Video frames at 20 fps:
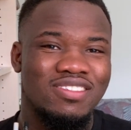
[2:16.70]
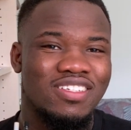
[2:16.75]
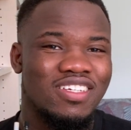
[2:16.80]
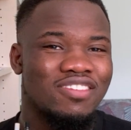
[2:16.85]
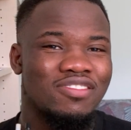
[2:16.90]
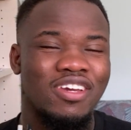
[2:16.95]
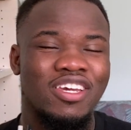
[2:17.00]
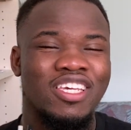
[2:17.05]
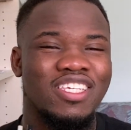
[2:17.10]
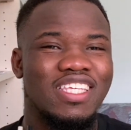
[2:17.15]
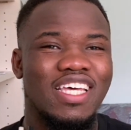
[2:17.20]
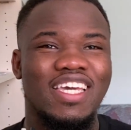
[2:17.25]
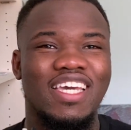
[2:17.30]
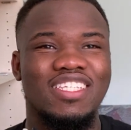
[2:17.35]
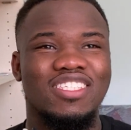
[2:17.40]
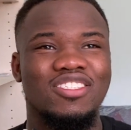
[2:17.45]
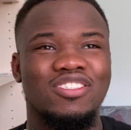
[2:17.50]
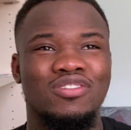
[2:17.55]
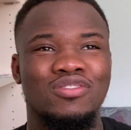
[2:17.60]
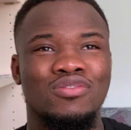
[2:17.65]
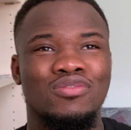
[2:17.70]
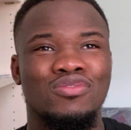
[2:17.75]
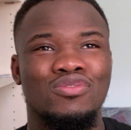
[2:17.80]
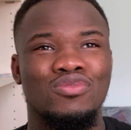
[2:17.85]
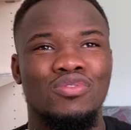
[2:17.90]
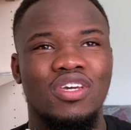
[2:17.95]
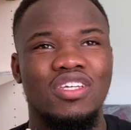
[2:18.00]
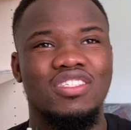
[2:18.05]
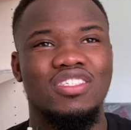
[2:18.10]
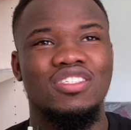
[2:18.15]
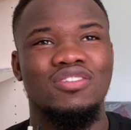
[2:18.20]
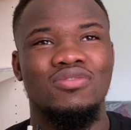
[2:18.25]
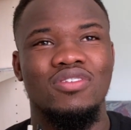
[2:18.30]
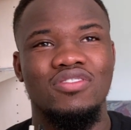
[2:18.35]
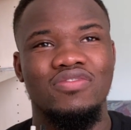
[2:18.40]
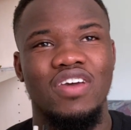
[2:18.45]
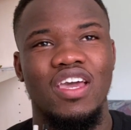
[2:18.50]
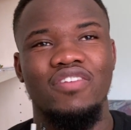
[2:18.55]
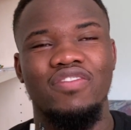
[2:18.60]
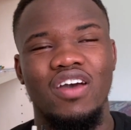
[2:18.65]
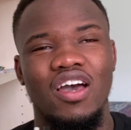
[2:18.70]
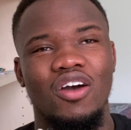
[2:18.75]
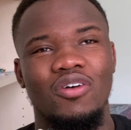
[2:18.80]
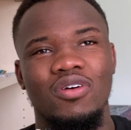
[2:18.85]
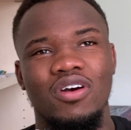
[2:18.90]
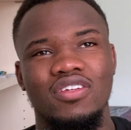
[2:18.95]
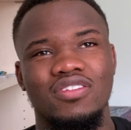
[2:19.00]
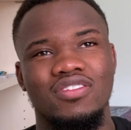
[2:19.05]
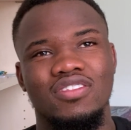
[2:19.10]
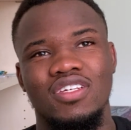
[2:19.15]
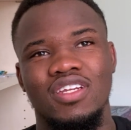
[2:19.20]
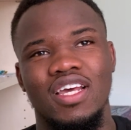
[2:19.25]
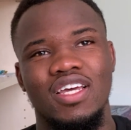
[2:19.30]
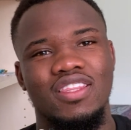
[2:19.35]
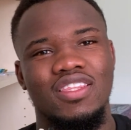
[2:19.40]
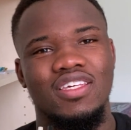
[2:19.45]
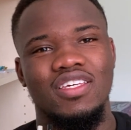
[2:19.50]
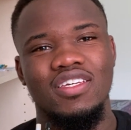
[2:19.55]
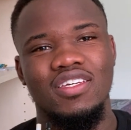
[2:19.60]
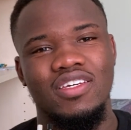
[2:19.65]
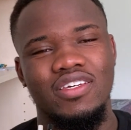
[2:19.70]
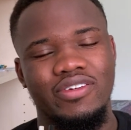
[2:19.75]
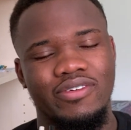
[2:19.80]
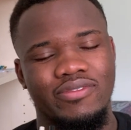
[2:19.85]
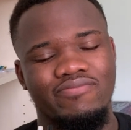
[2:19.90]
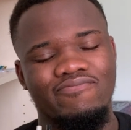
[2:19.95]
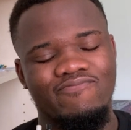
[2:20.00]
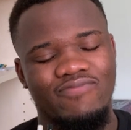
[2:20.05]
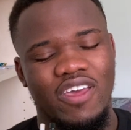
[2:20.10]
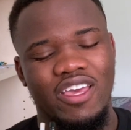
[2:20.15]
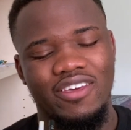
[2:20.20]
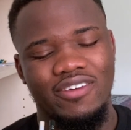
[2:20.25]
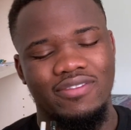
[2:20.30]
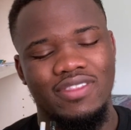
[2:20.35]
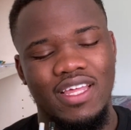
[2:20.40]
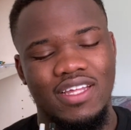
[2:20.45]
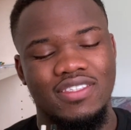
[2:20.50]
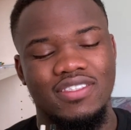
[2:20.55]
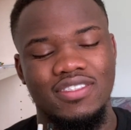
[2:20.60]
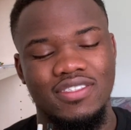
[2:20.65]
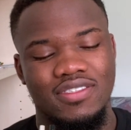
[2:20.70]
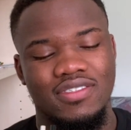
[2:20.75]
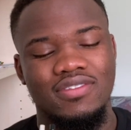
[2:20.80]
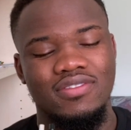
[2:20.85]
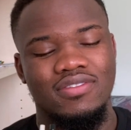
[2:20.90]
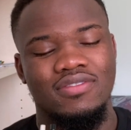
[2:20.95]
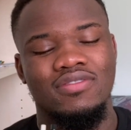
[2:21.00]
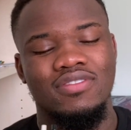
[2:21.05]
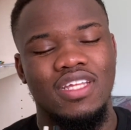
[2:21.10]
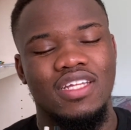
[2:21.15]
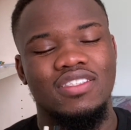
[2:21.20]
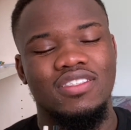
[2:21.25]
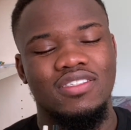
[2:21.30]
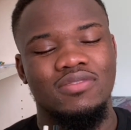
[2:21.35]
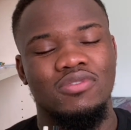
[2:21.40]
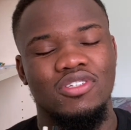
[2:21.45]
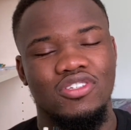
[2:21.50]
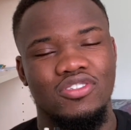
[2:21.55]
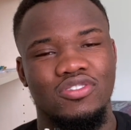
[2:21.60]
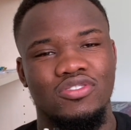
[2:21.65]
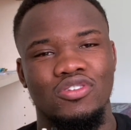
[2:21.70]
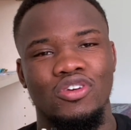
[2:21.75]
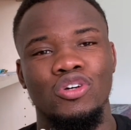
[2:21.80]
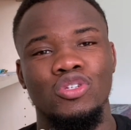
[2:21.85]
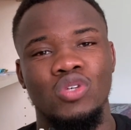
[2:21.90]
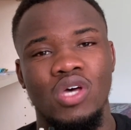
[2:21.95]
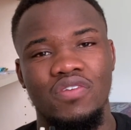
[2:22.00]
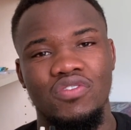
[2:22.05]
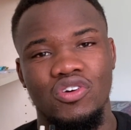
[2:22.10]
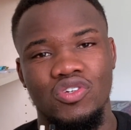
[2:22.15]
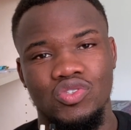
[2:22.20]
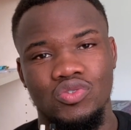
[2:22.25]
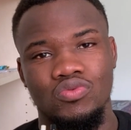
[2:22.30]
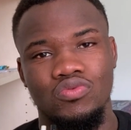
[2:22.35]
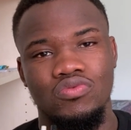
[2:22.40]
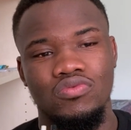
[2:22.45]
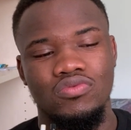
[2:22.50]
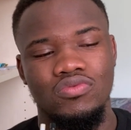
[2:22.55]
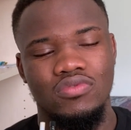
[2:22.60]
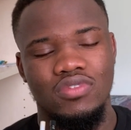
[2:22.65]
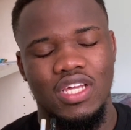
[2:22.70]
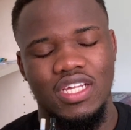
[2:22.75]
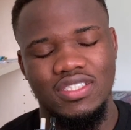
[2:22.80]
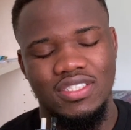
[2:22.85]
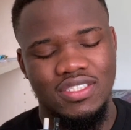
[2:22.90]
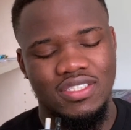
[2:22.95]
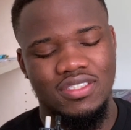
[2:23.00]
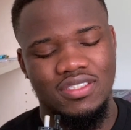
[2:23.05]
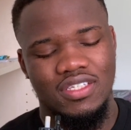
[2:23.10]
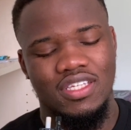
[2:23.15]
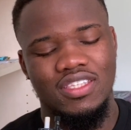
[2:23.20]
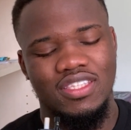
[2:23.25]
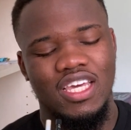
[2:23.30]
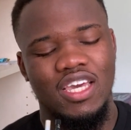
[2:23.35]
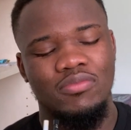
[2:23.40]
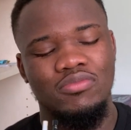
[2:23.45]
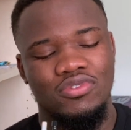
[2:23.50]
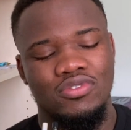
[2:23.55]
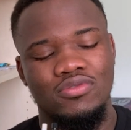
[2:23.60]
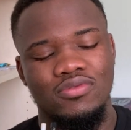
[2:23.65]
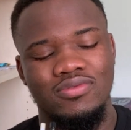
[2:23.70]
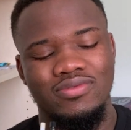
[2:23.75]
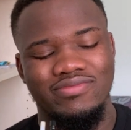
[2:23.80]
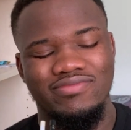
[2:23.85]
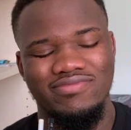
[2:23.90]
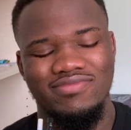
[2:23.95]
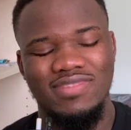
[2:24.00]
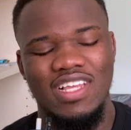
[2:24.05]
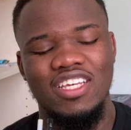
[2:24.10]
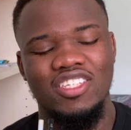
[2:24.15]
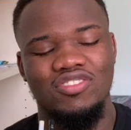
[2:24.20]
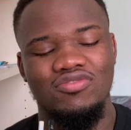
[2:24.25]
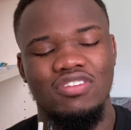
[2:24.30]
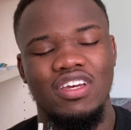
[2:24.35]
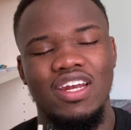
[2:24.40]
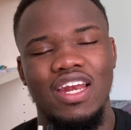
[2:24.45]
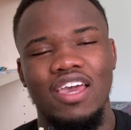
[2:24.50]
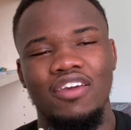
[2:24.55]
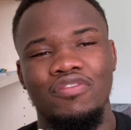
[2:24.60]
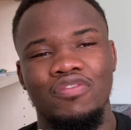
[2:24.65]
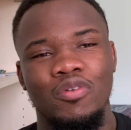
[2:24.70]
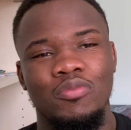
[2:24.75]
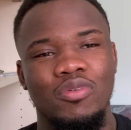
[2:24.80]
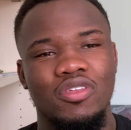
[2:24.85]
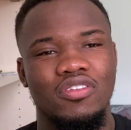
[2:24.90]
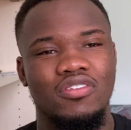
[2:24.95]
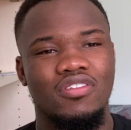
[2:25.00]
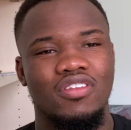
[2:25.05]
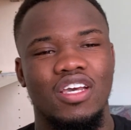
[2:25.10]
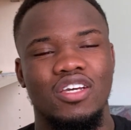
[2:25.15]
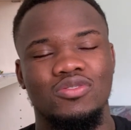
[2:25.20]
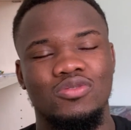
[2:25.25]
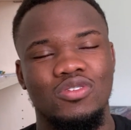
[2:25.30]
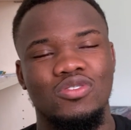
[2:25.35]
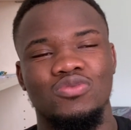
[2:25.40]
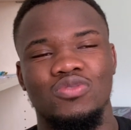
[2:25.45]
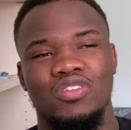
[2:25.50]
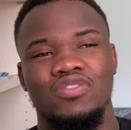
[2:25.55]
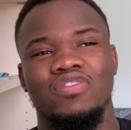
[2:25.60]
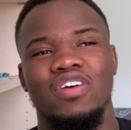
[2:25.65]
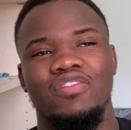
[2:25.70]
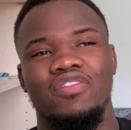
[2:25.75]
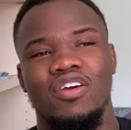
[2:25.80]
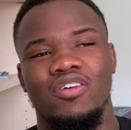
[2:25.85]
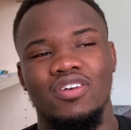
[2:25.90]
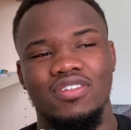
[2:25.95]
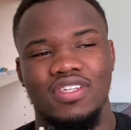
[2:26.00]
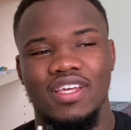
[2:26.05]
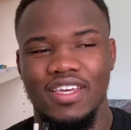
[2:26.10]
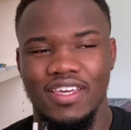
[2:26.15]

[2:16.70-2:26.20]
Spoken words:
when you start getting to 20-25 hours, then I think that is because you also have your school. That is the red line for me. 20-25 hours,